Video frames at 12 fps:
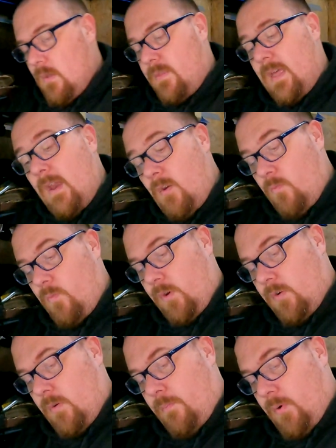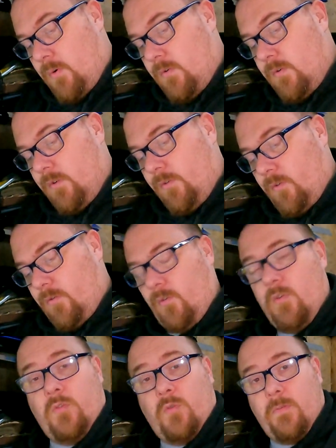Then we're going to put a
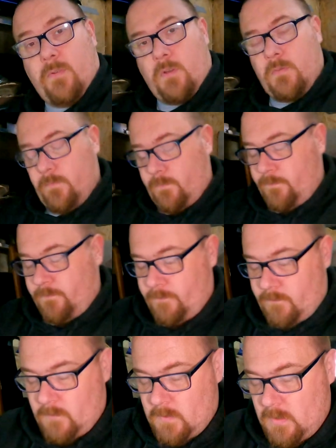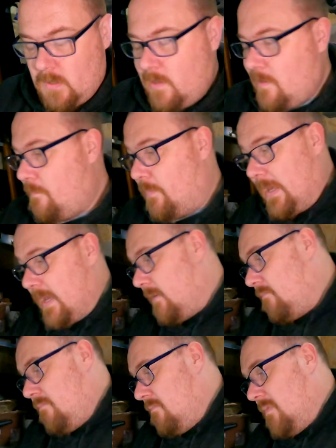snood swivel on, be
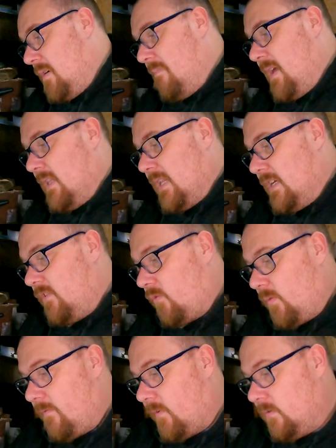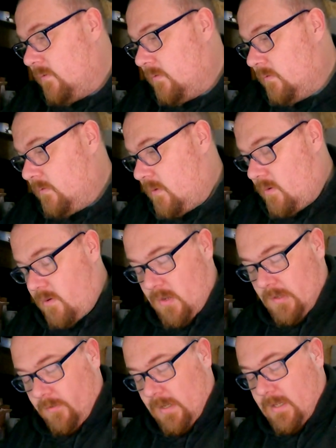it a mainline swivel or
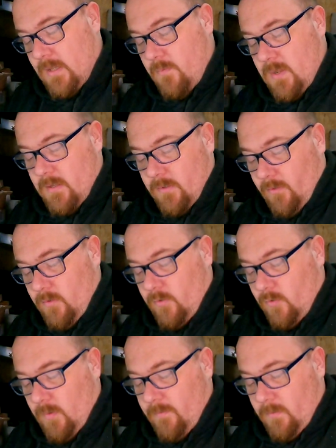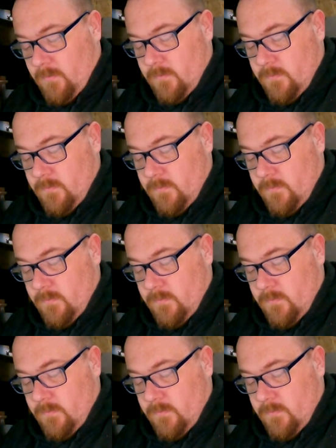a slightly weaker snood swivel.